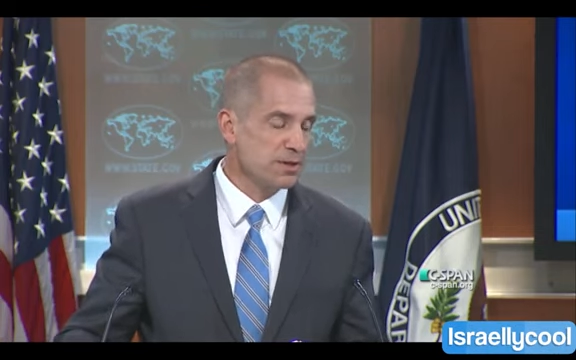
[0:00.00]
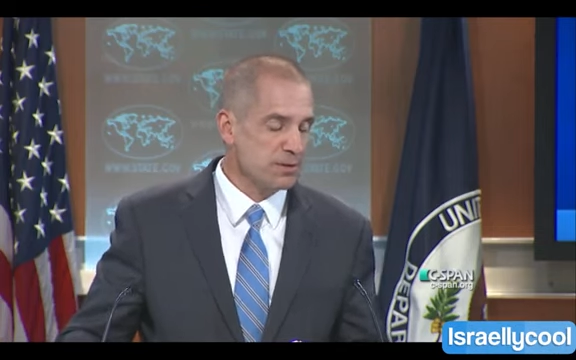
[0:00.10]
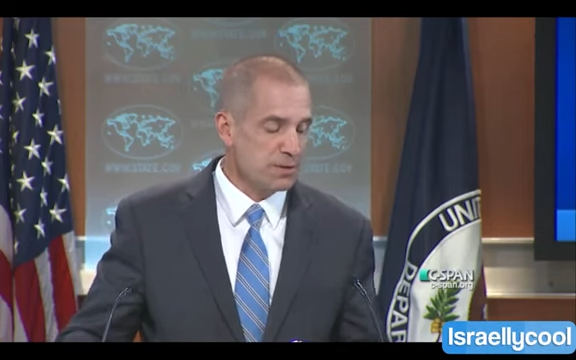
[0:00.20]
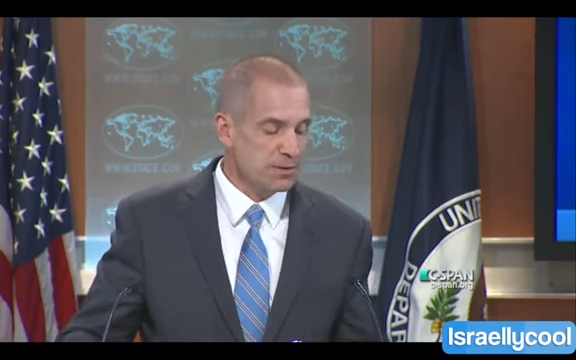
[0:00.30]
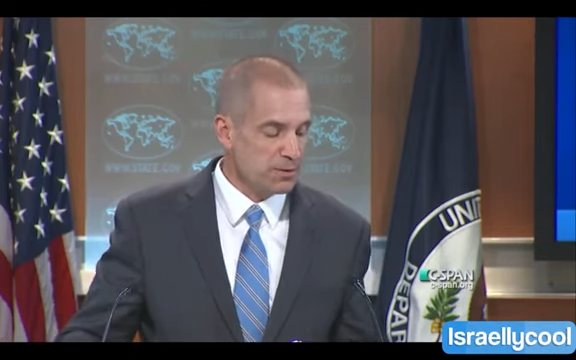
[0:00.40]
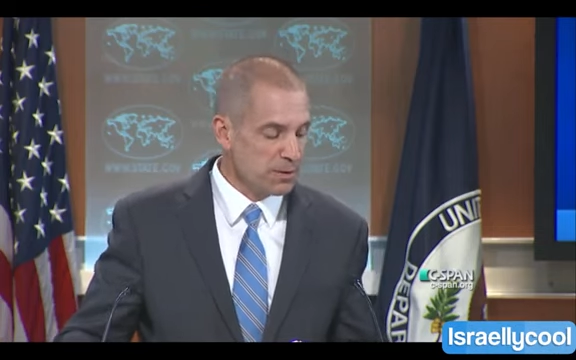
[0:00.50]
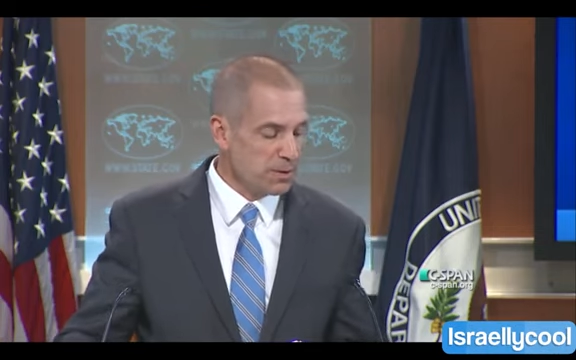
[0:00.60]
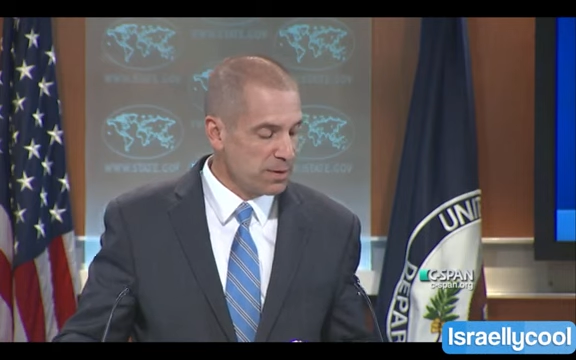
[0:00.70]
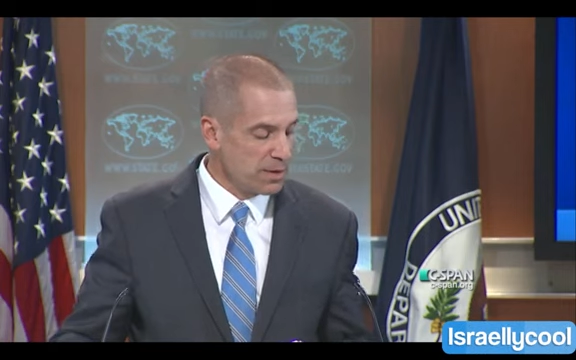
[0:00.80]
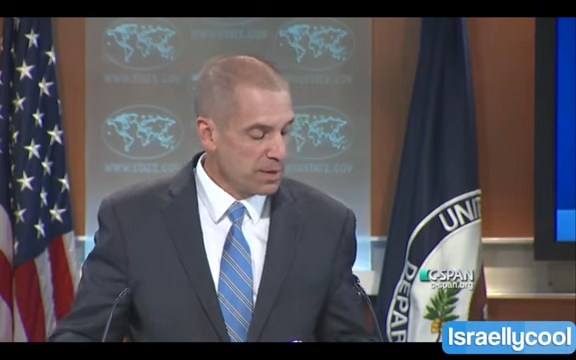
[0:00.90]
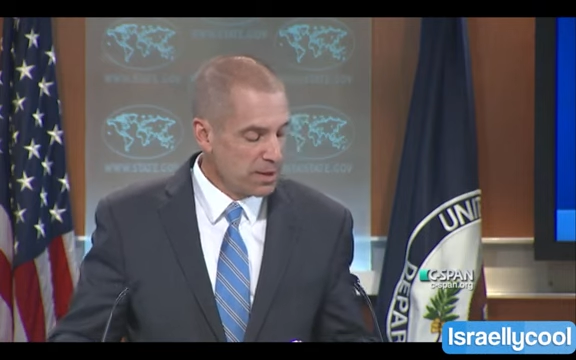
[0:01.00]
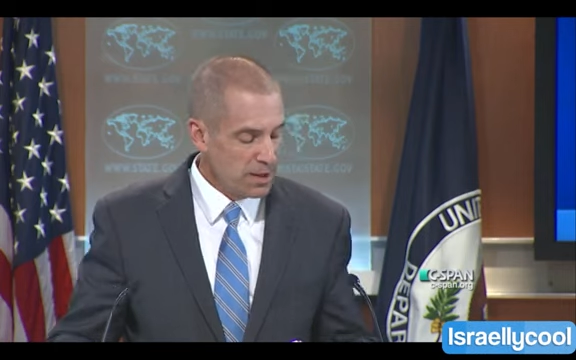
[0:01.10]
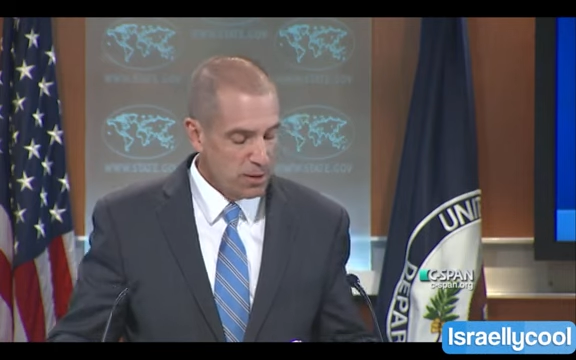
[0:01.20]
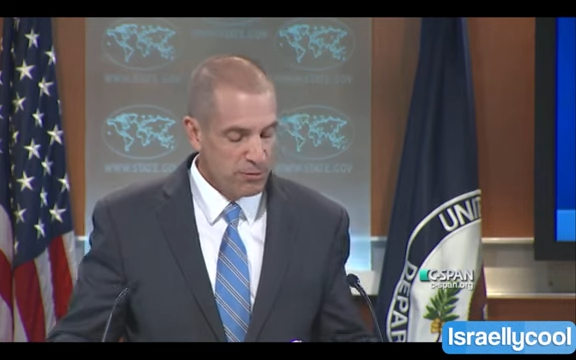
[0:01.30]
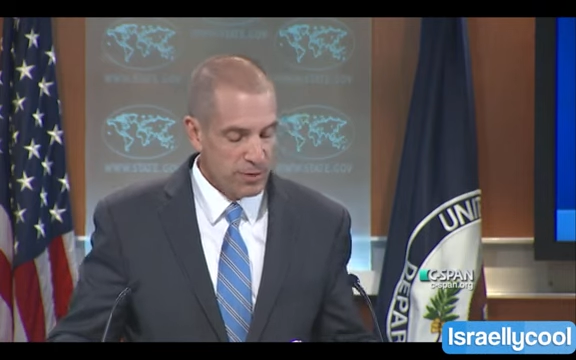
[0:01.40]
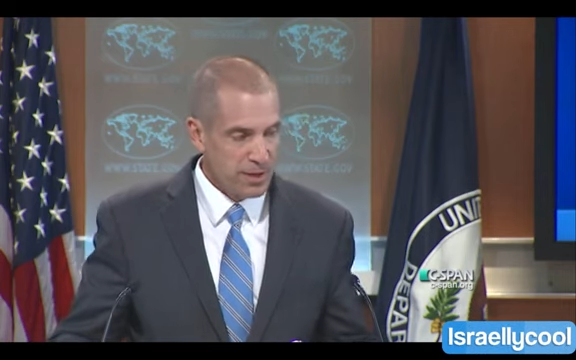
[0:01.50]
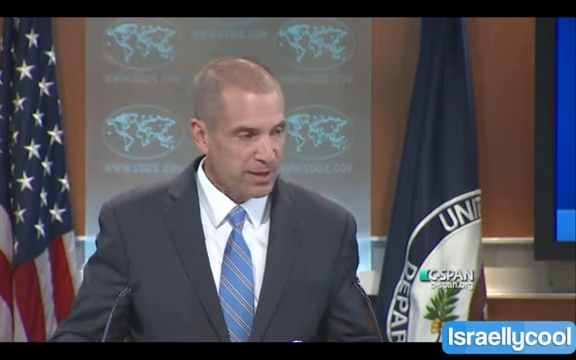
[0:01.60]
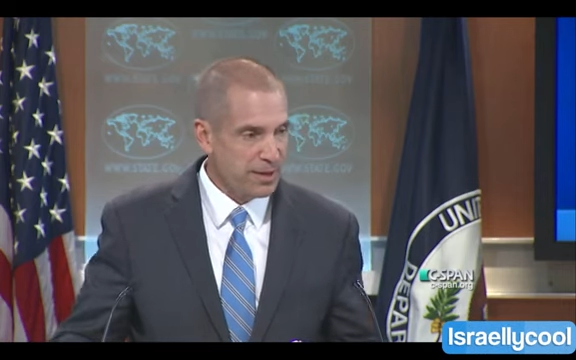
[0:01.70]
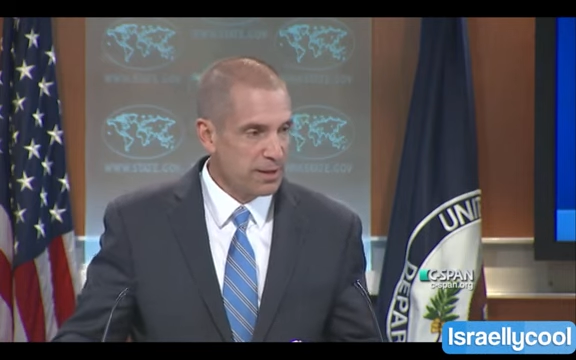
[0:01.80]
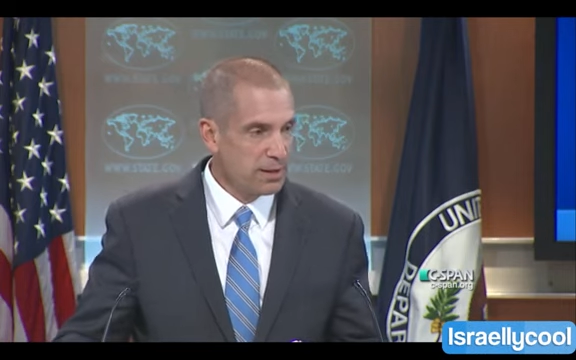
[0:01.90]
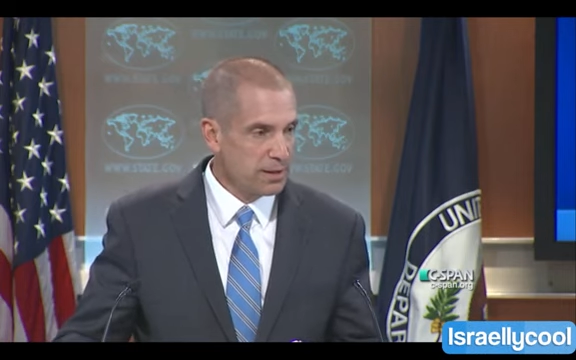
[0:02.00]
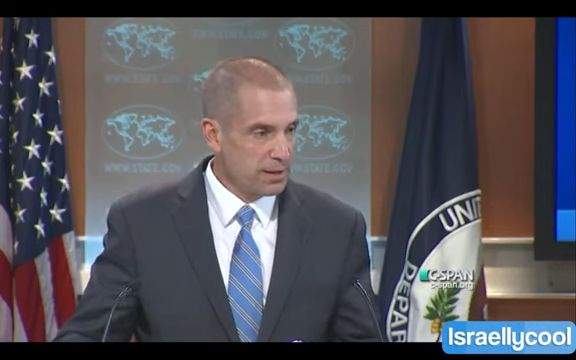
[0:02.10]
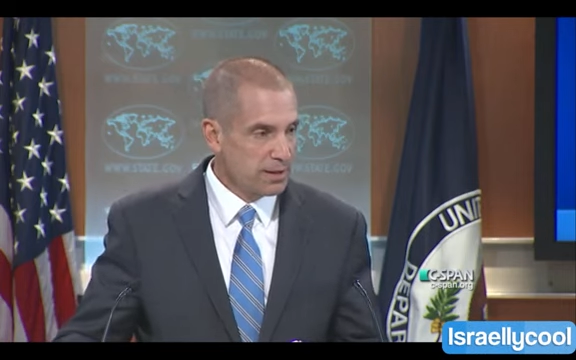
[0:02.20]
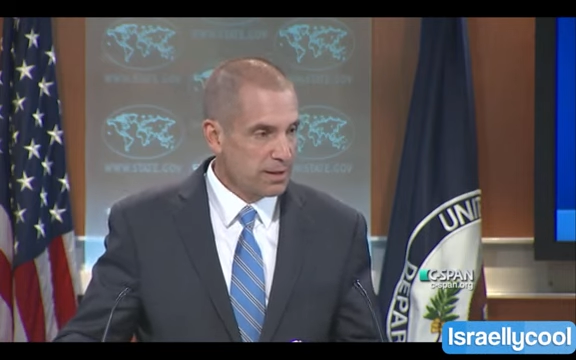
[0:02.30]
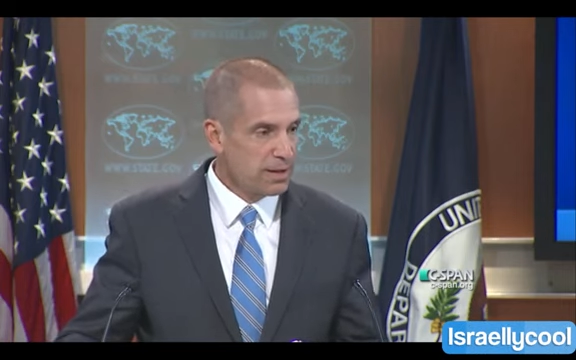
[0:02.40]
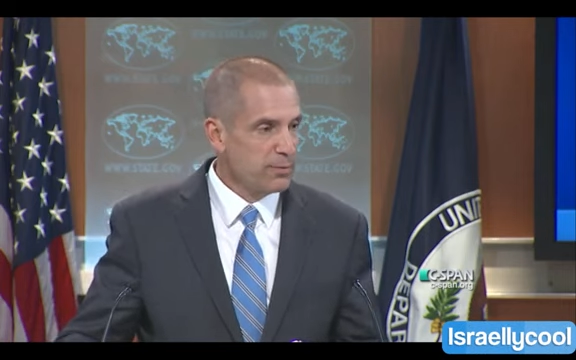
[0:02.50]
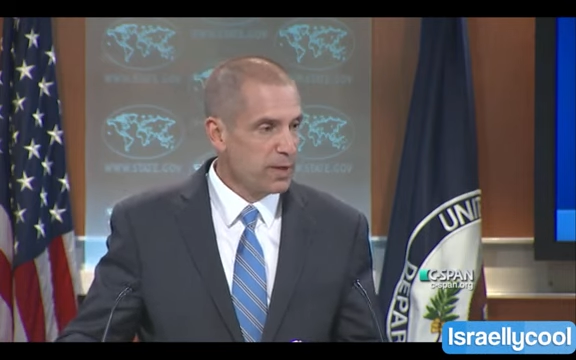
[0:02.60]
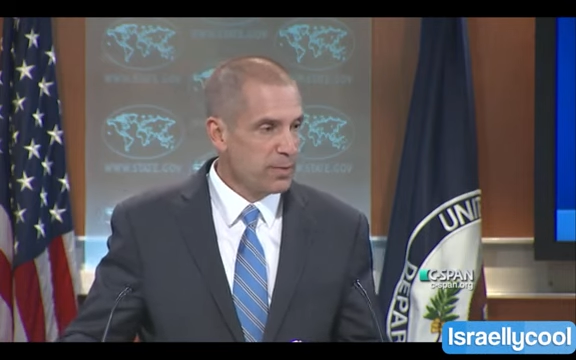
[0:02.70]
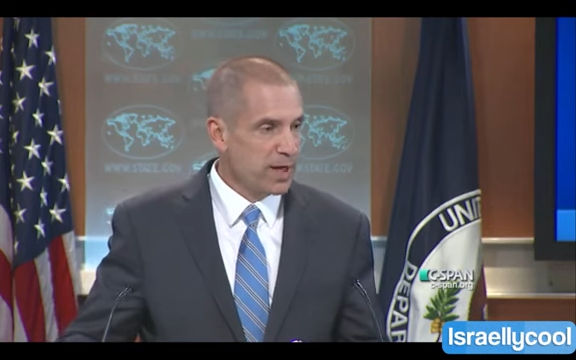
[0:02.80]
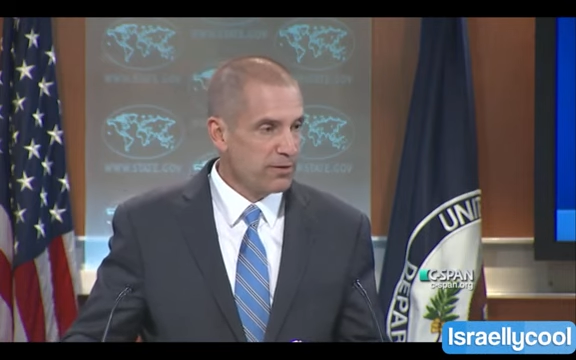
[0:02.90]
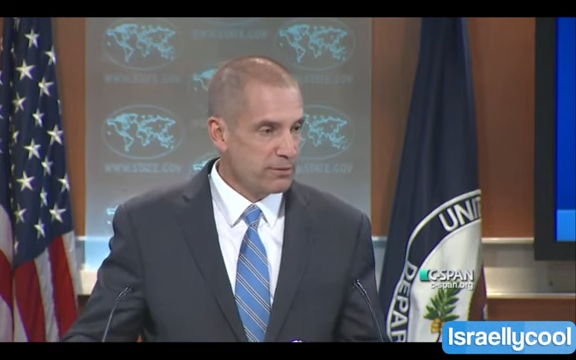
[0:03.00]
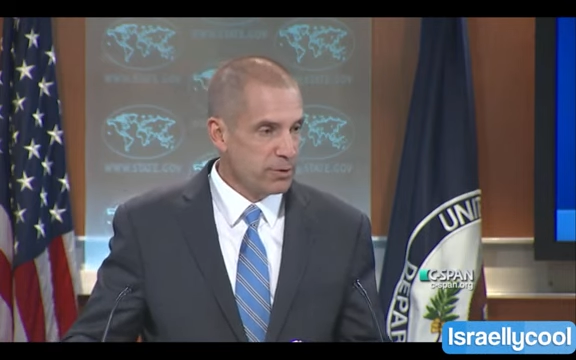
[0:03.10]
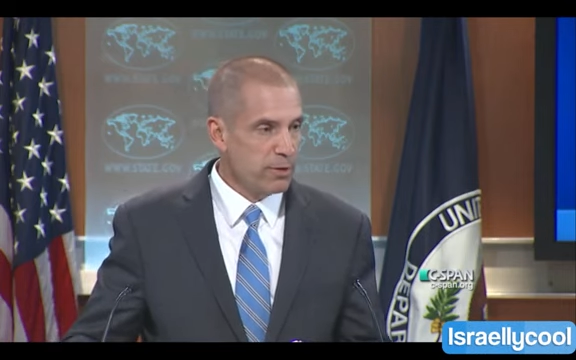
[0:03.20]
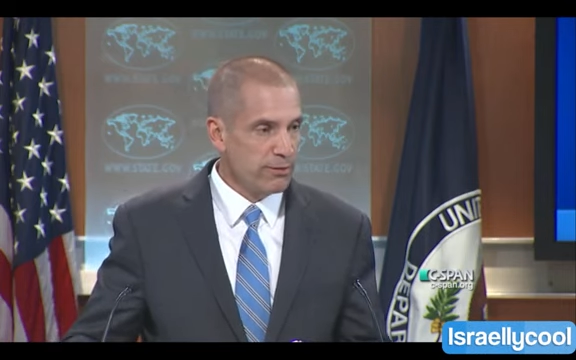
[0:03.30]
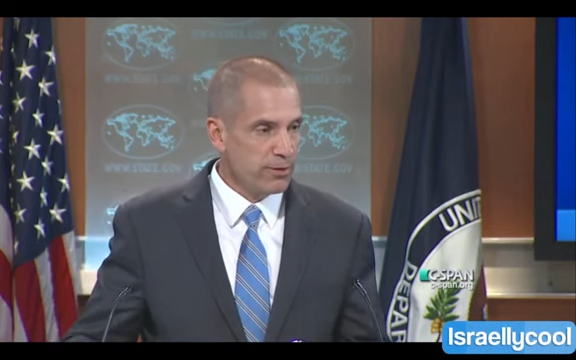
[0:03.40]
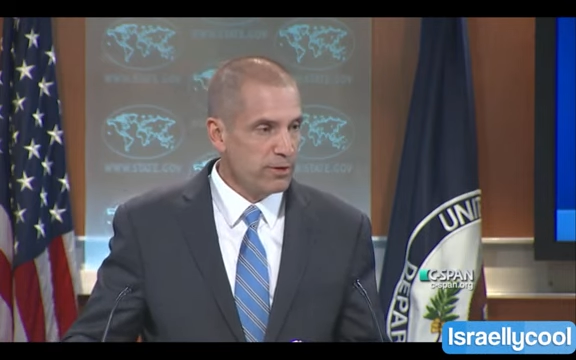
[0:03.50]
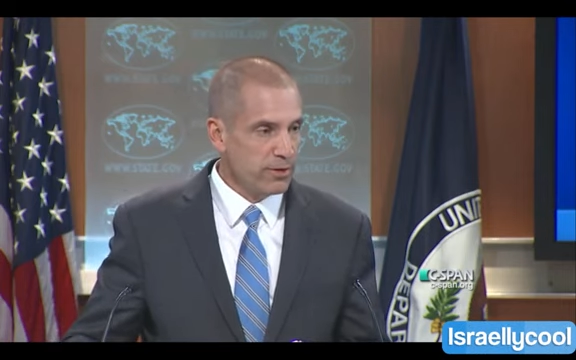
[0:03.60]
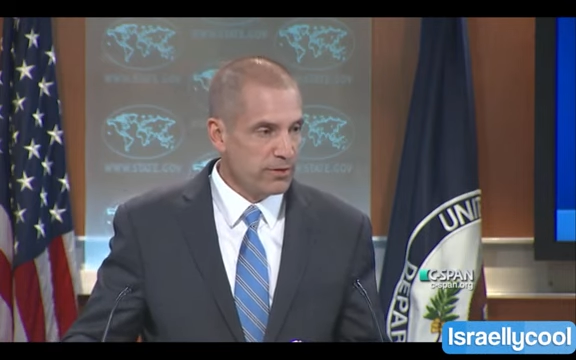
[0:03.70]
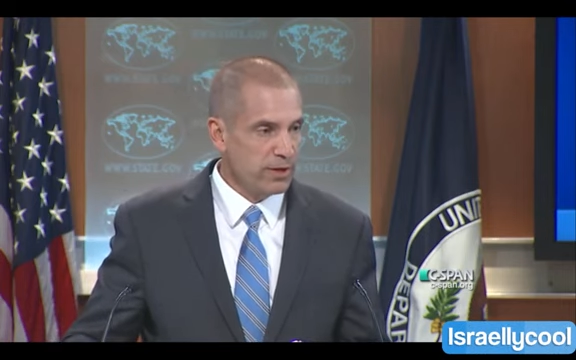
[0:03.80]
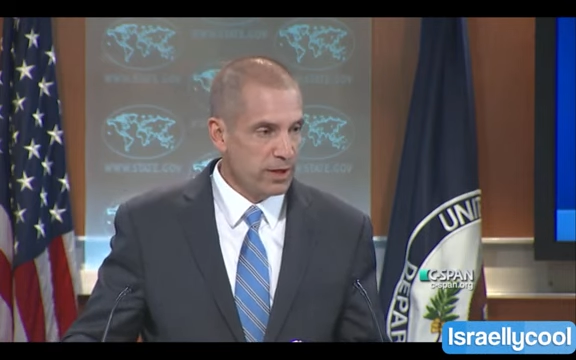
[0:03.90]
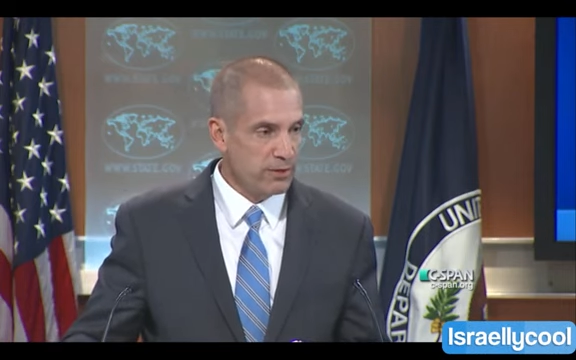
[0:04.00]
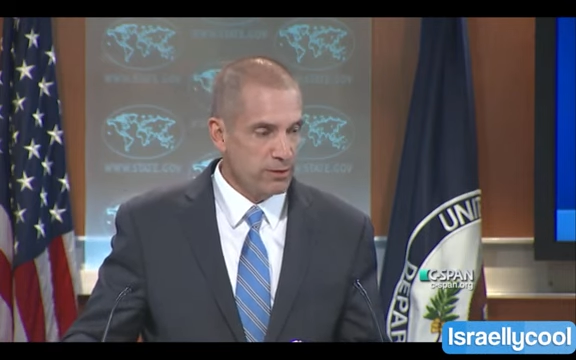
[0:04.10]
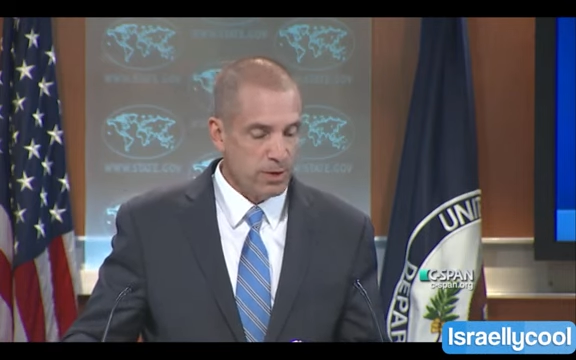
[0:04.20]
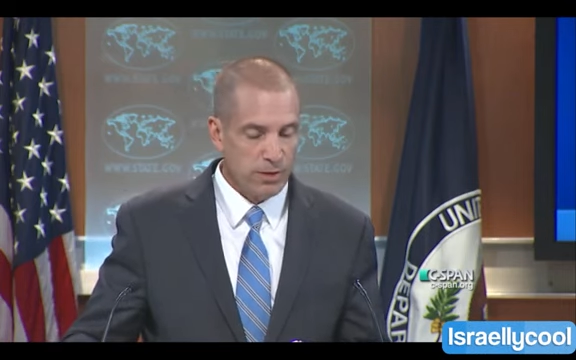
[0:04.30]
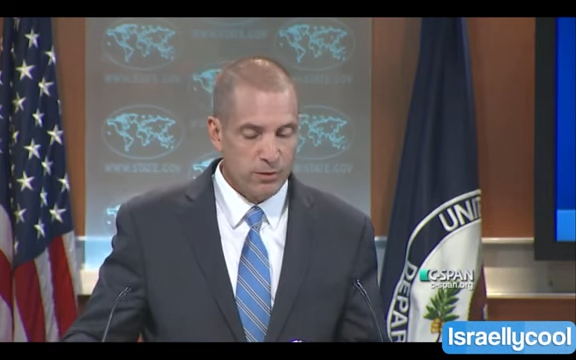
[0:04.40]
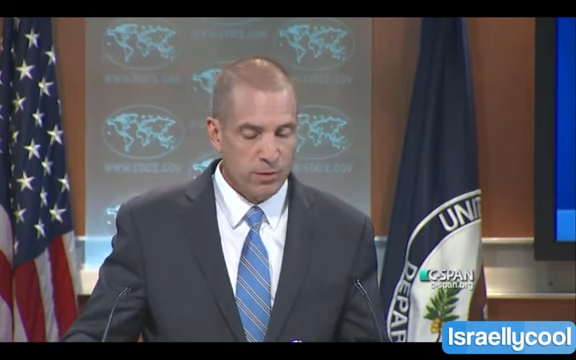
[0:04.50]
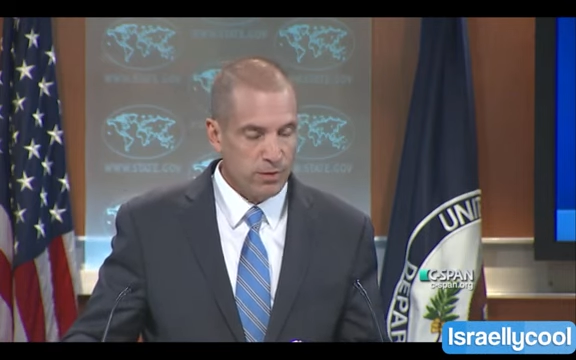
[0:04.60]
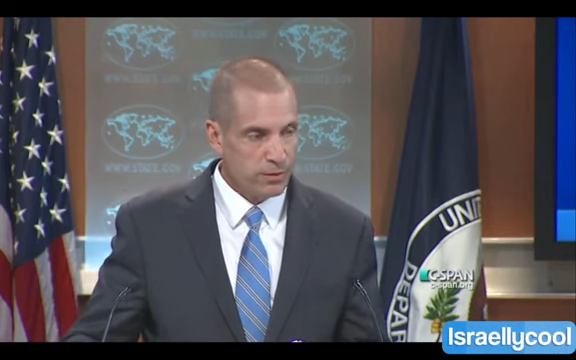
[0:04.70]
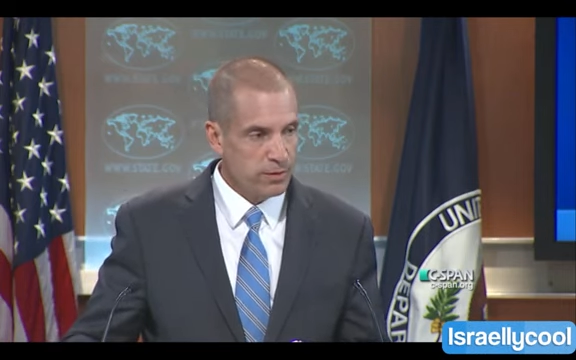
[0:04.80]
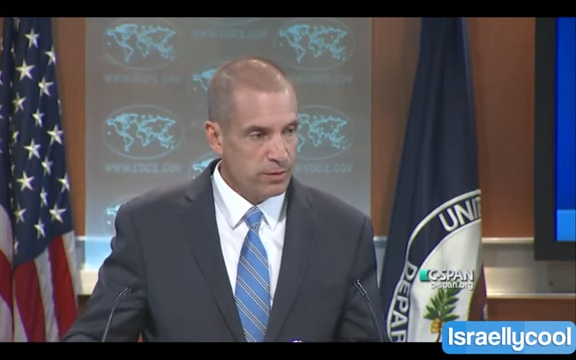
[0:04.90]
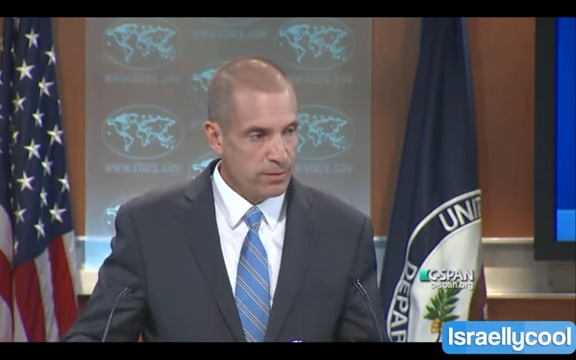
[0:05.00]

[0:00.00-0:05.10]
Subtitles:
you'll hopefully give me a pass if we wait for the investigation to run its course.